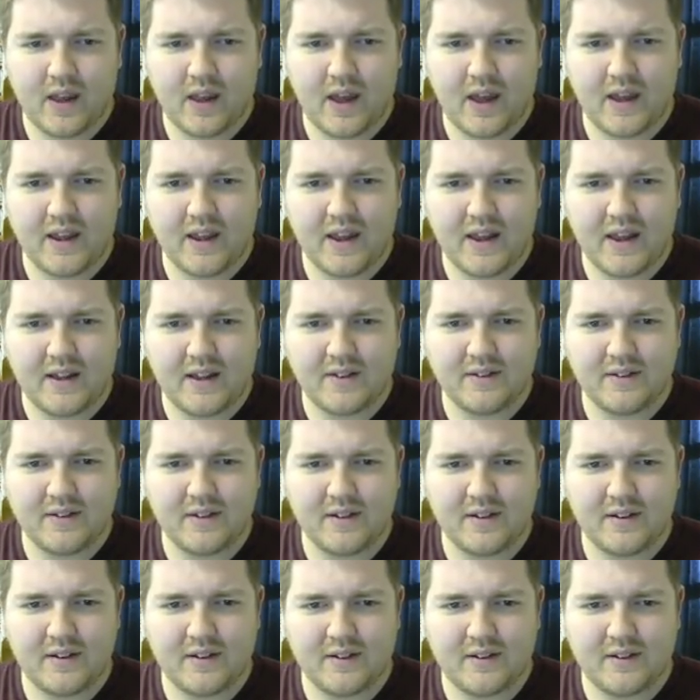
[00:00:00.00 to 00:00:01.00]
I get
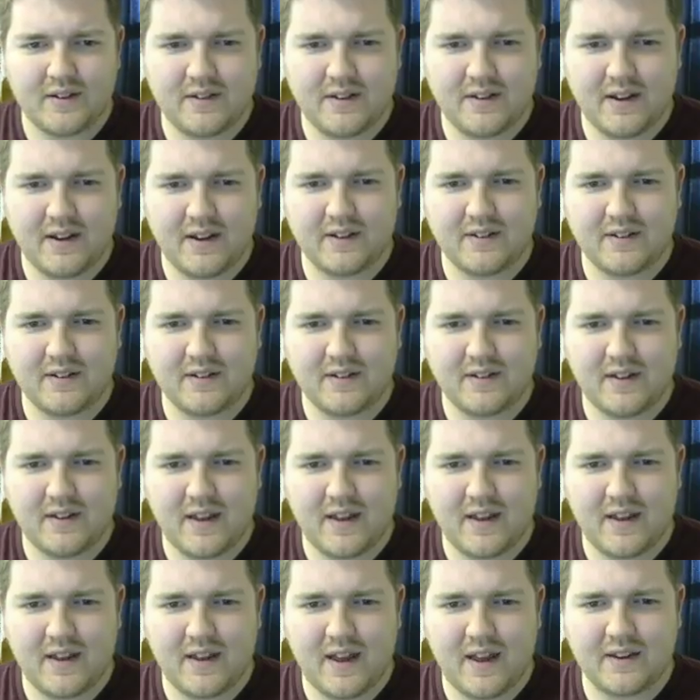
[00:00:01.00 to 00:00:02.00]

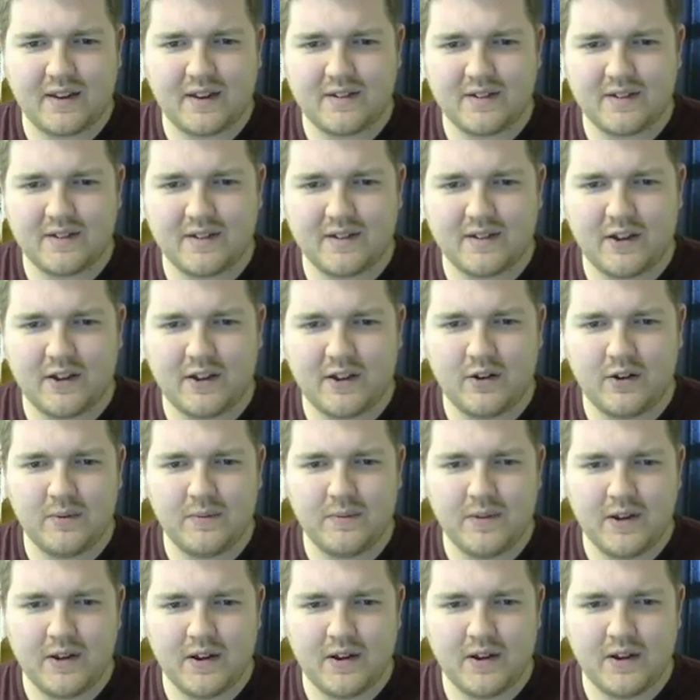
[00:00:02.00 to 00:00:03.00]
6x
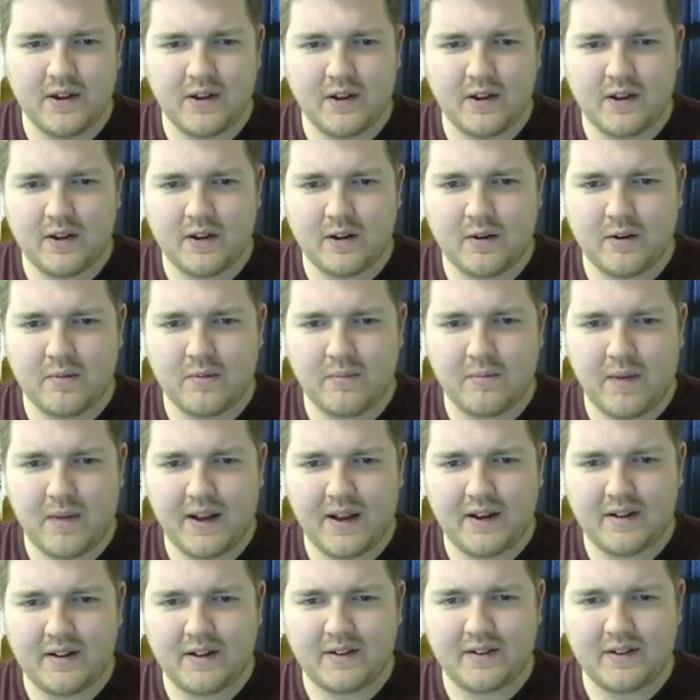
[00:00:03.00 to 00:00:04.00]
cubed
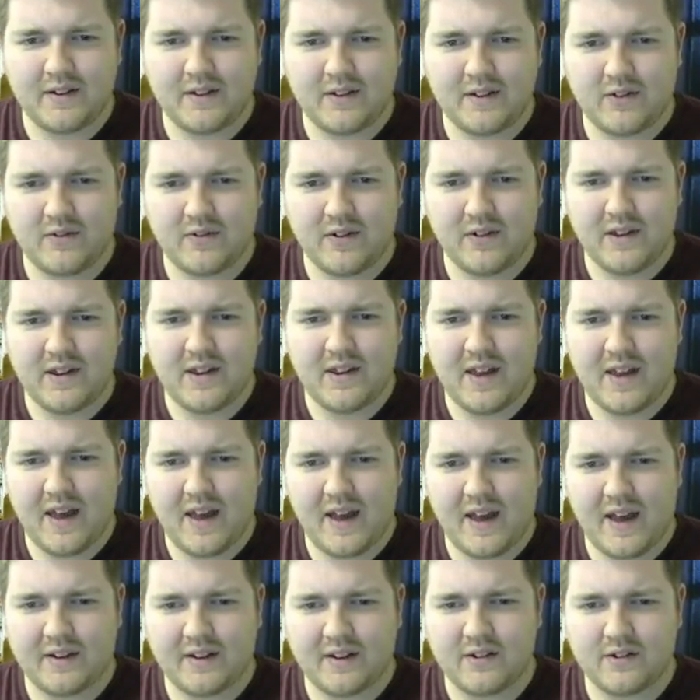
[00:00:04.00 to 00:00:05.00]
minus
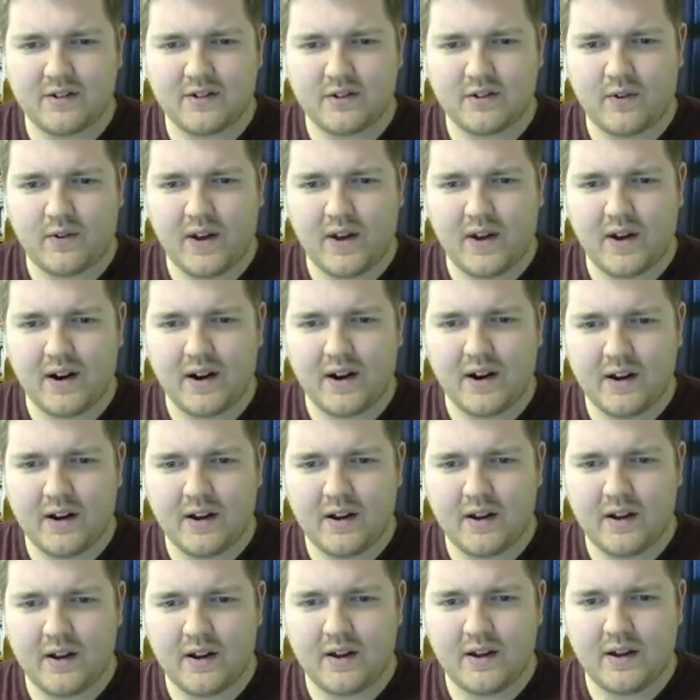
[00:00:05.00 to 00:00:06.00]
3x squared.
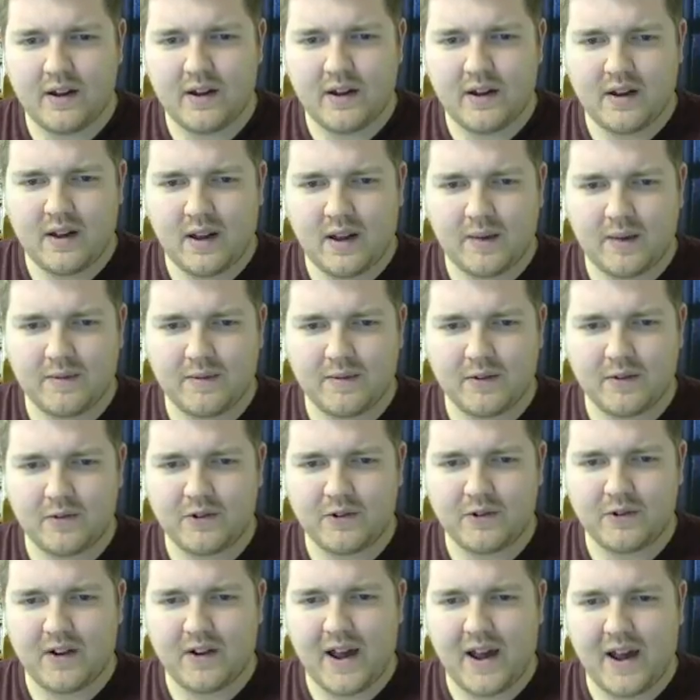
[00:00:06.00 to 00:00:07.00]
I'm
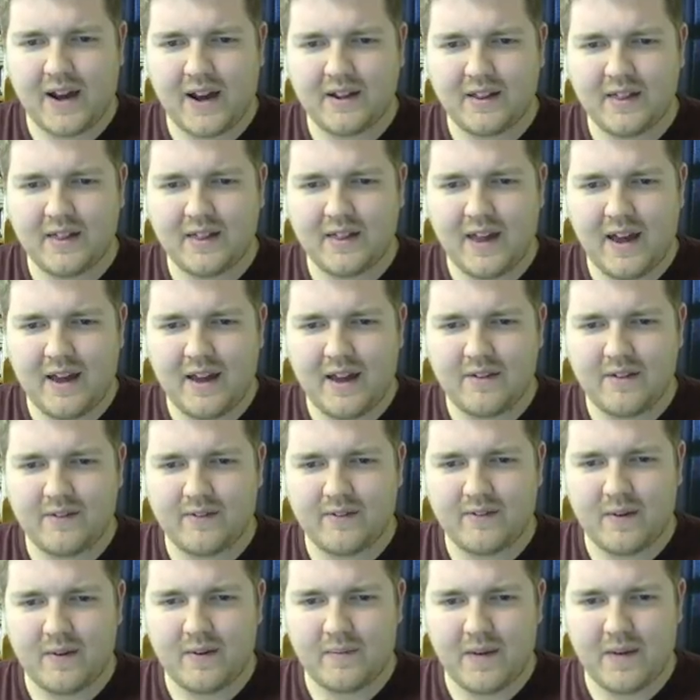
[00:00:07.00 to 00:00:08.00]
subtracting that
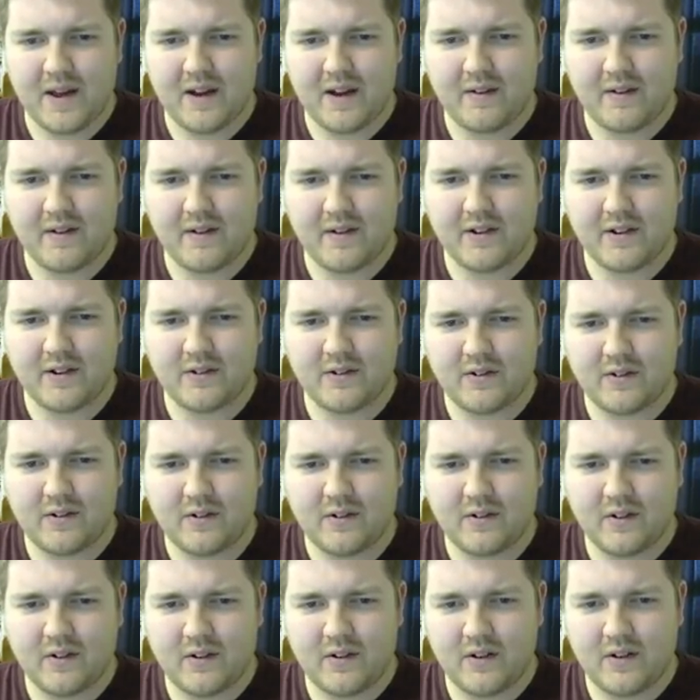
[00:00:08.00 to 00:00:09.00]
from my
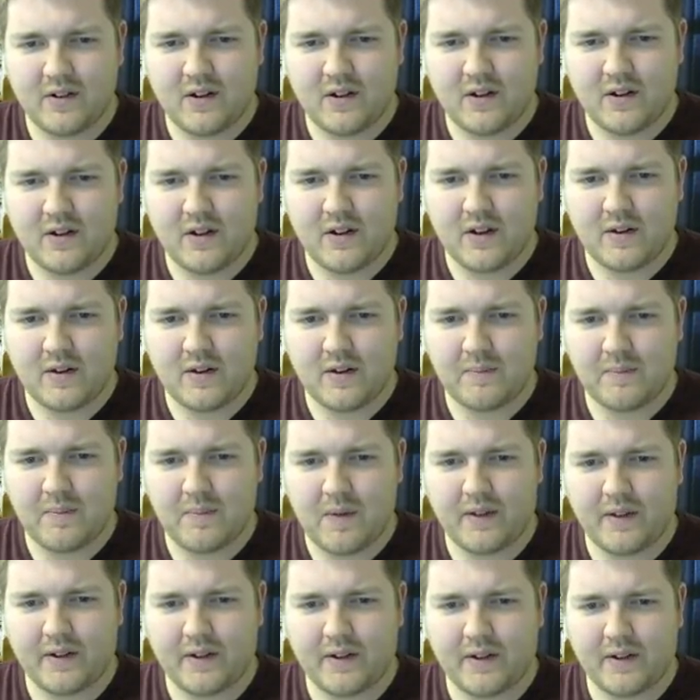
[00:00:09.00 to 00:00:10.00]
original
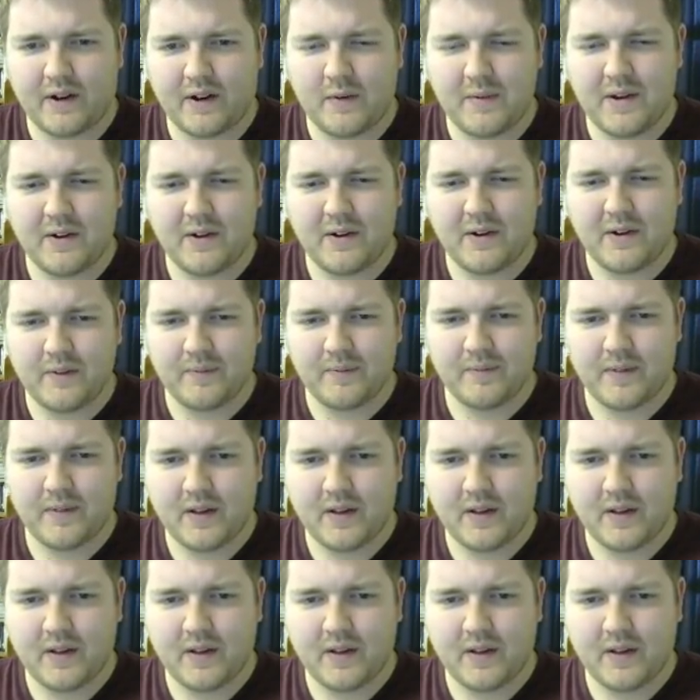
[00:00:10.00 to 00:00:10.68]
polynomial.